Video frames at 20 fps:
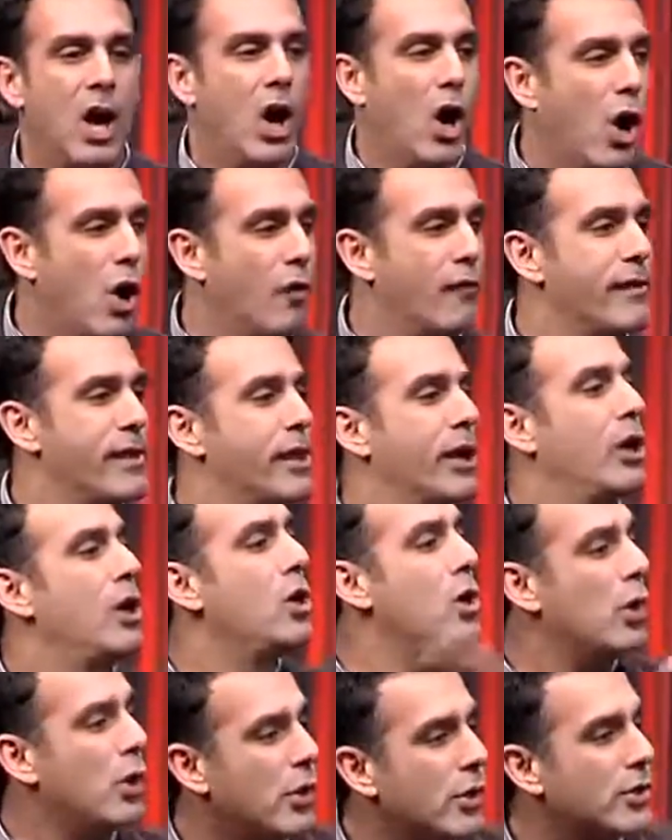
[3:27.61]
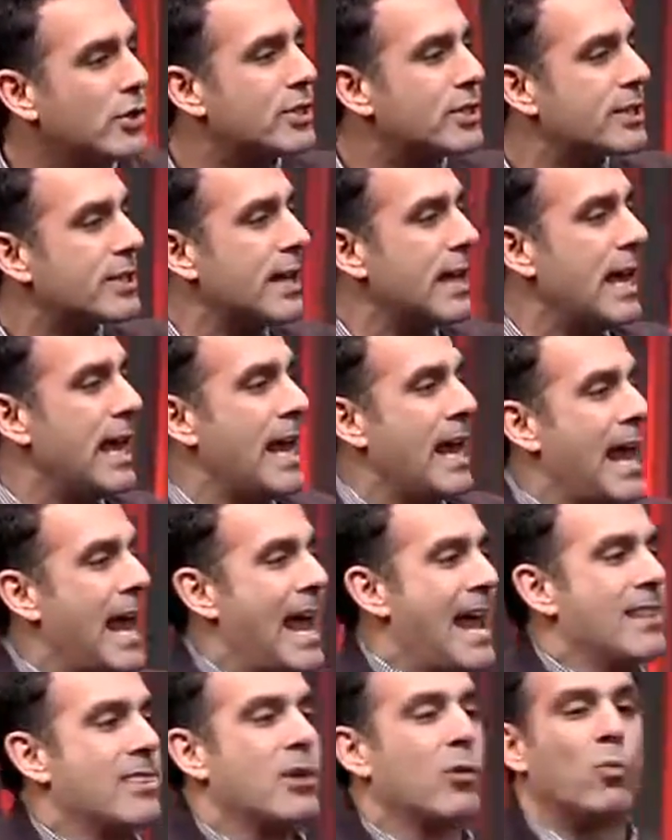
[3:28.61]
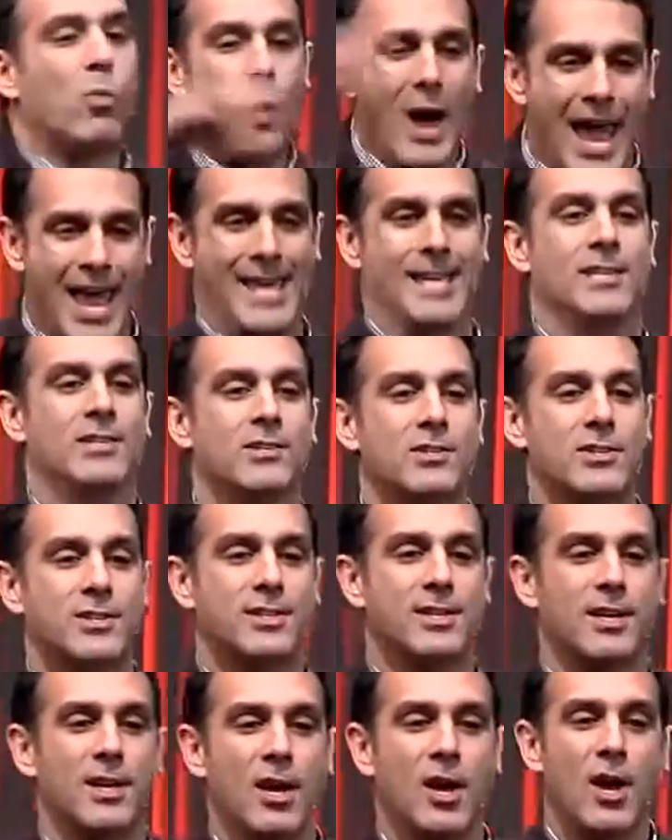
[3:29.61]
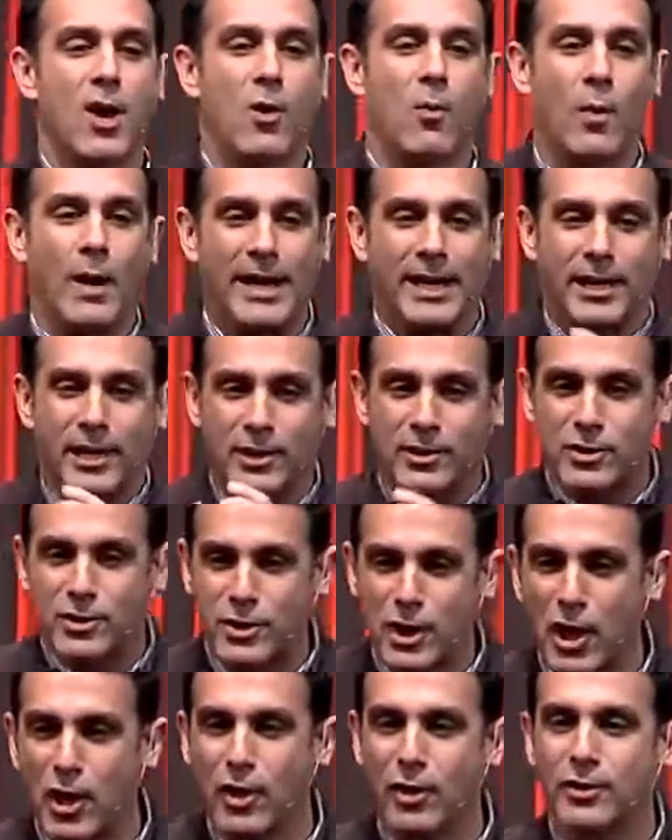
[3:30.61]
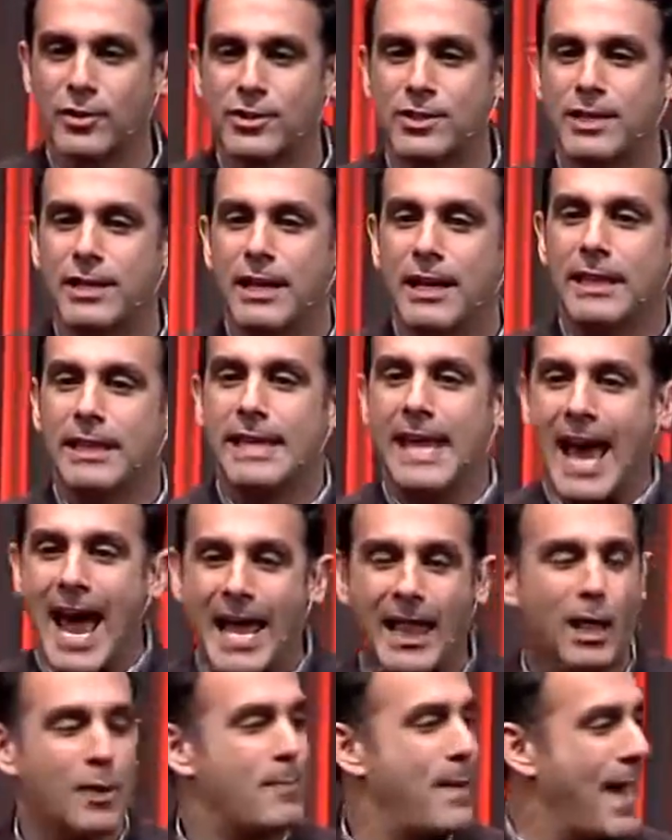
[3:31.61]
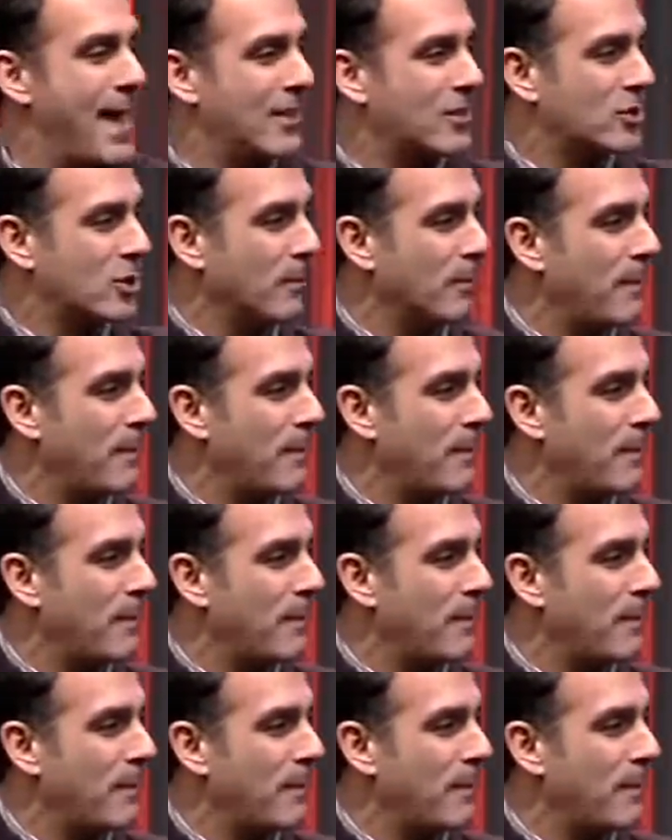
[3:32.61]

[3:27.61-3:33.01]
over the who's and the when's when it concerns the alabaster